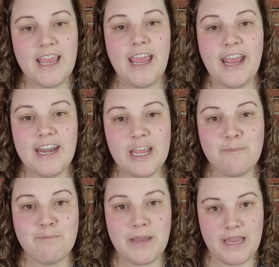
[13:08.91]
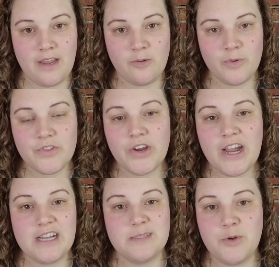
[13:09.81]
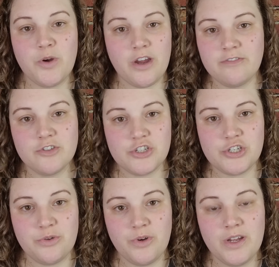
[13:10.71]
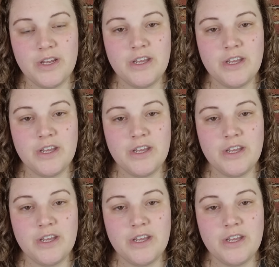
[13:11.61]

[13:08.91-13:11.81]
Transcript: hitting it big with a Cosmo cover shoot,